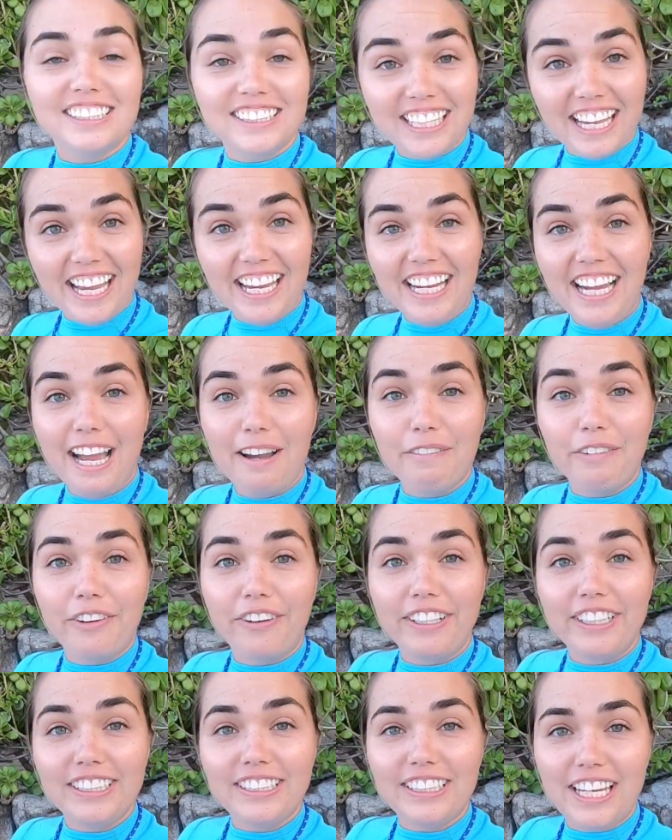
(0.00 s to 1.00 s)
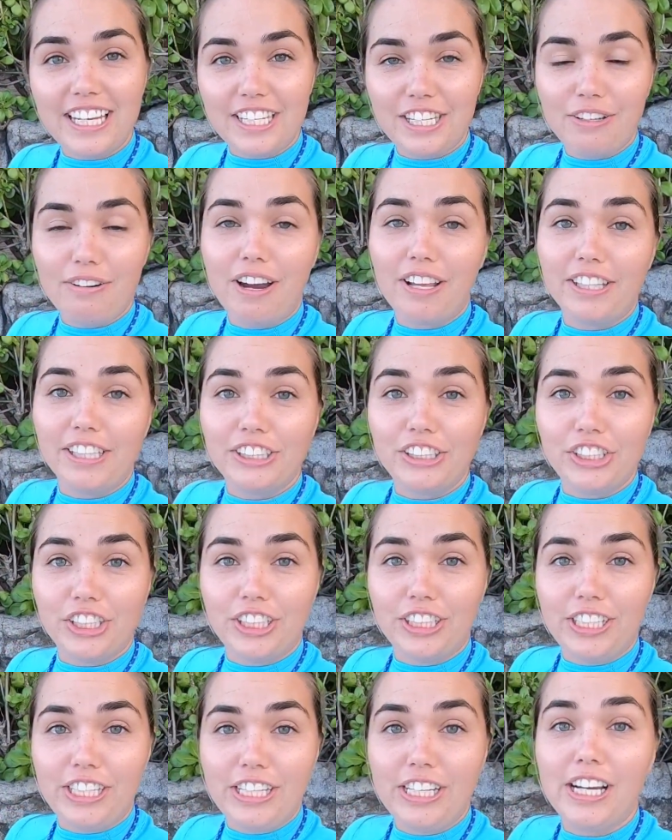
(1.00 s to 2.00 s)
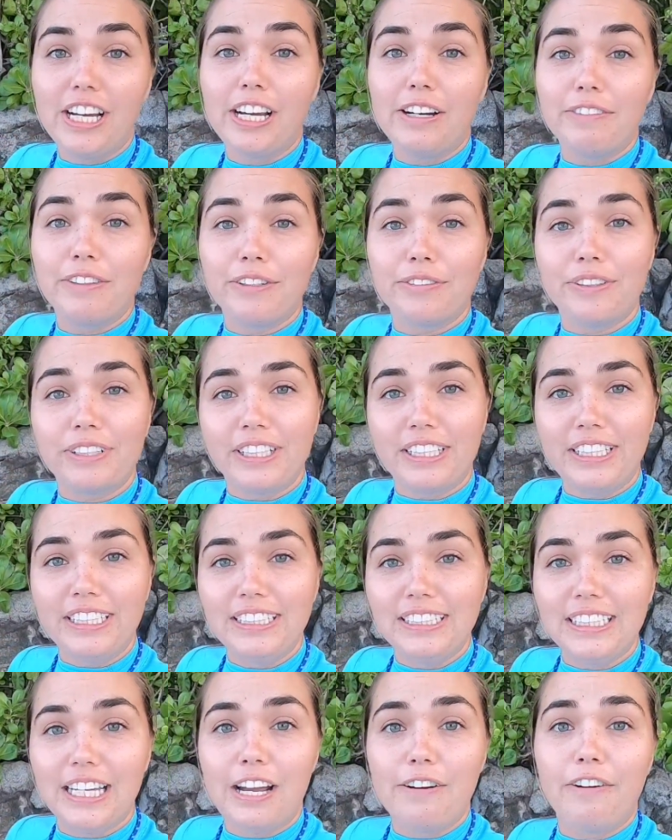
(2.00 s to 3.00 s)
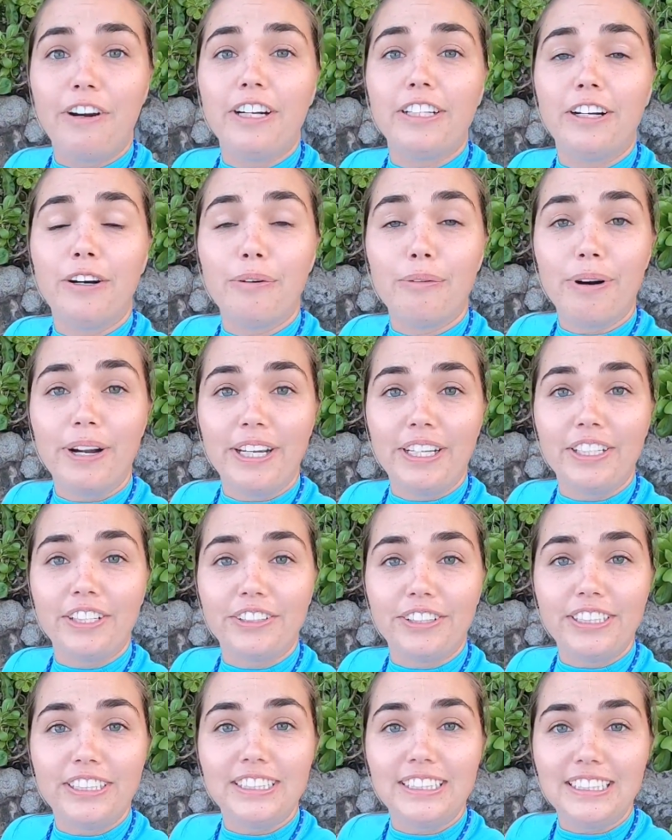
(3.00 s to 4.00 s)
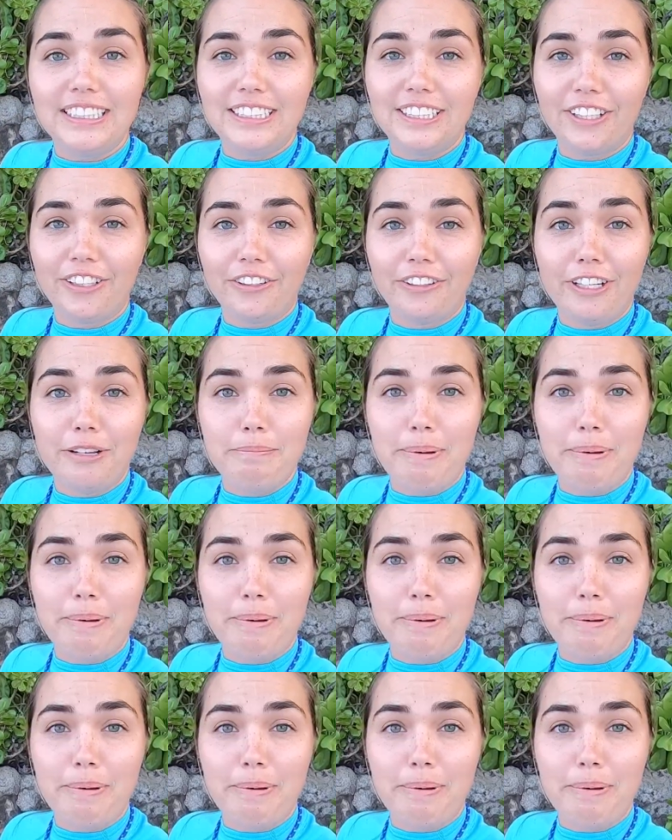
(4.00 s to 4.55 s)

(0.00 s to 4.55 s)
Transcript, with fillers: Today, I'm going to take you on the journey of the release of our Hawaiian green sea turtle